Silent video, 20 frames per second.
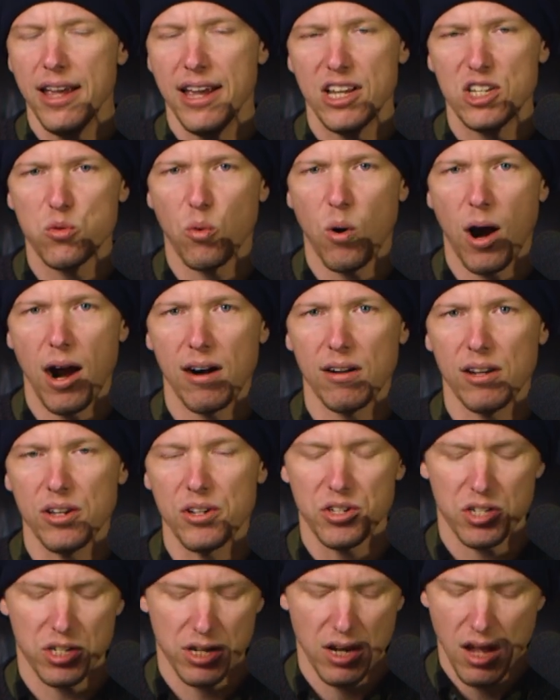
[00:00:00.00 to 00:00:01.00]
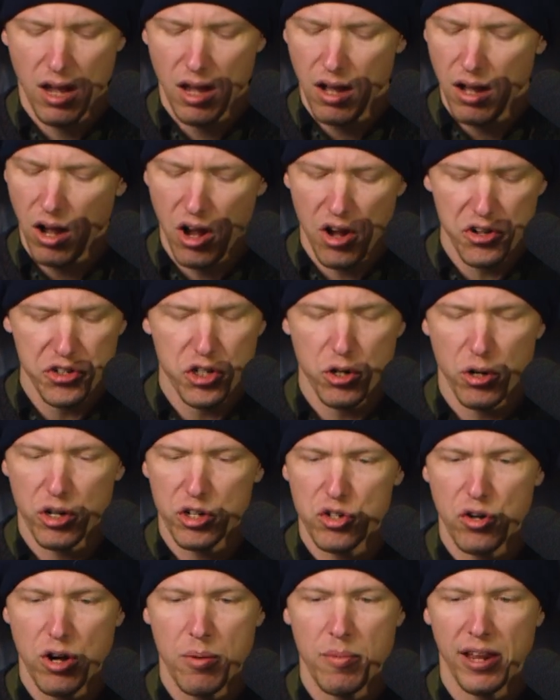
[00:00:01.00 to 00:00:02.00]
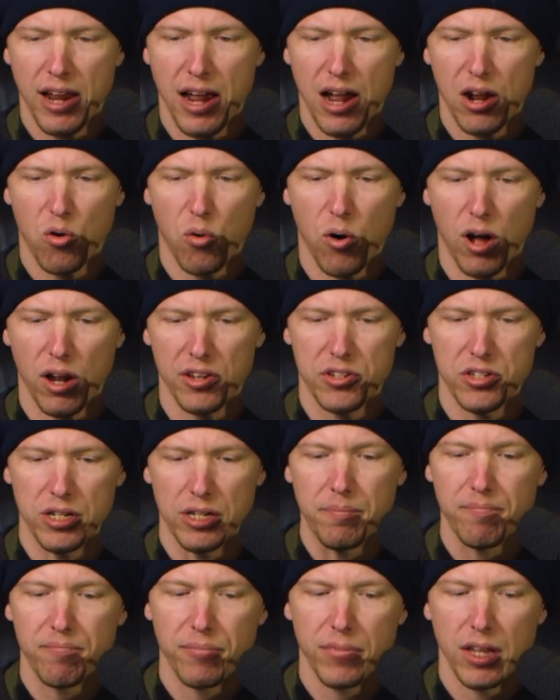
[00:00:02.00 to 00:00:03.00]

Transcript: It's wireless, also extremely high quality.